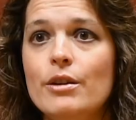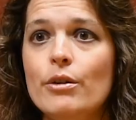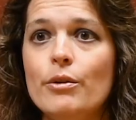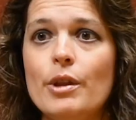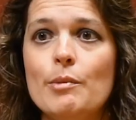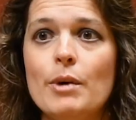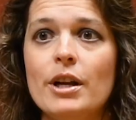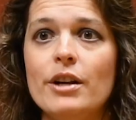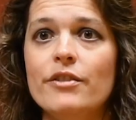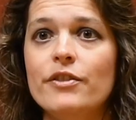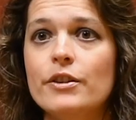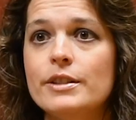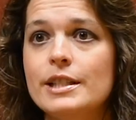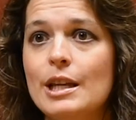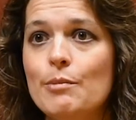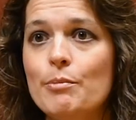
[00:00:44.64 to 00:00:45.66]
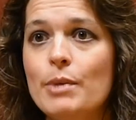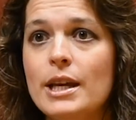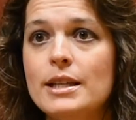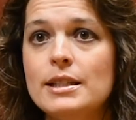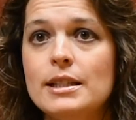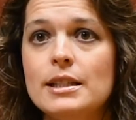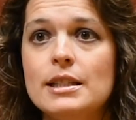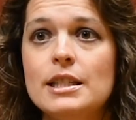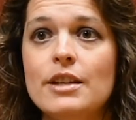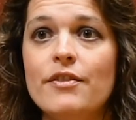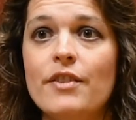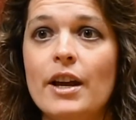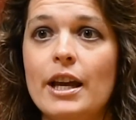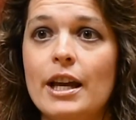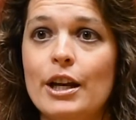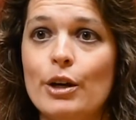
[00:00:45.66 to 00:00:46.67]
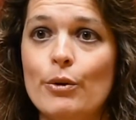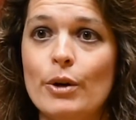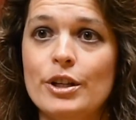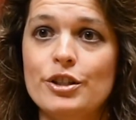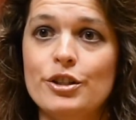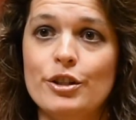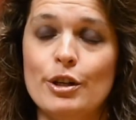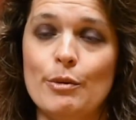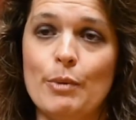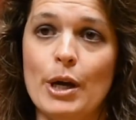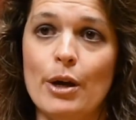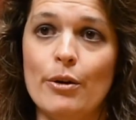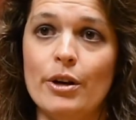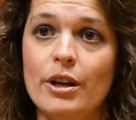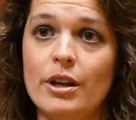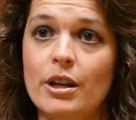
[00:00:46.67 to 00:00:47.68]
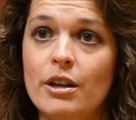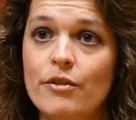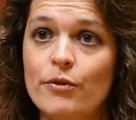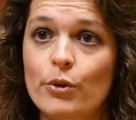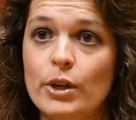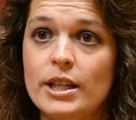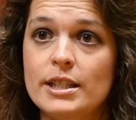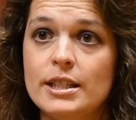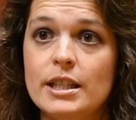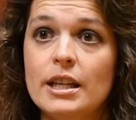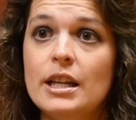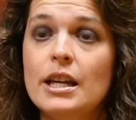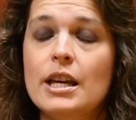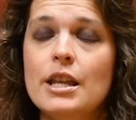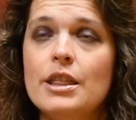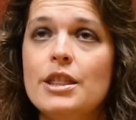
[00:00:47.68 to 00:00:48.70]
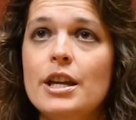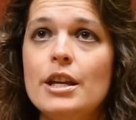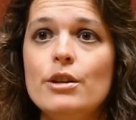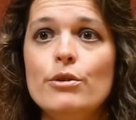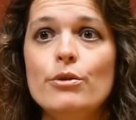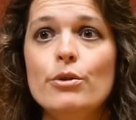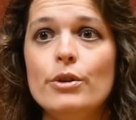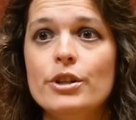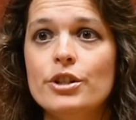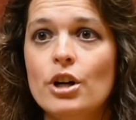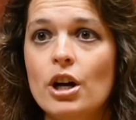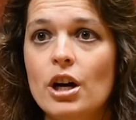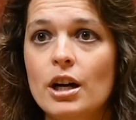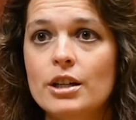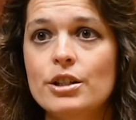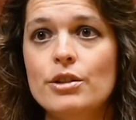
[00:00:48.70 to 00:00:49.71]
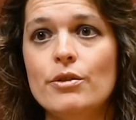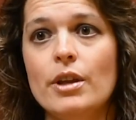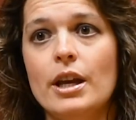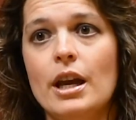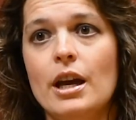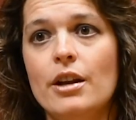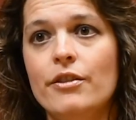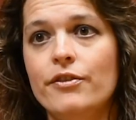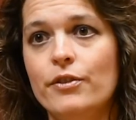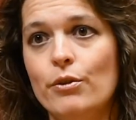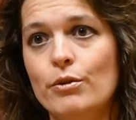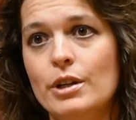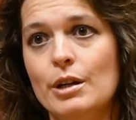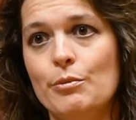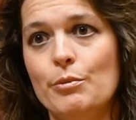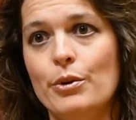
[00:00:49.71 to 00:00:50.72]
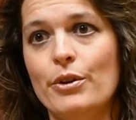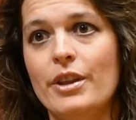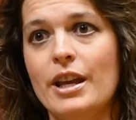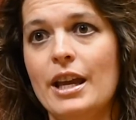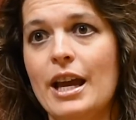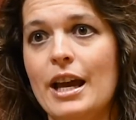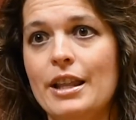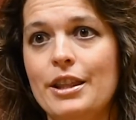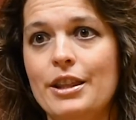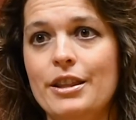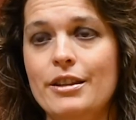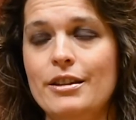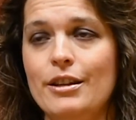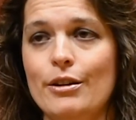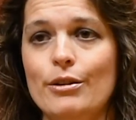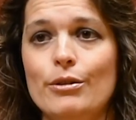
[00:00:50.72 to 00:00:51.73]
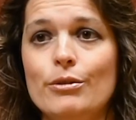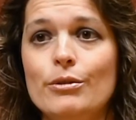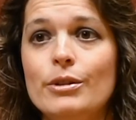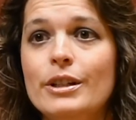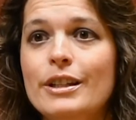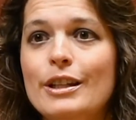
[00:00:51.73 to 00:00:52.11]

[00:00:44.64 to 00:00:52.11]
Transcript: know them on a first name basis. If I had a question about an invoice, they knew who to talk to. They had a phone number. They had, you know,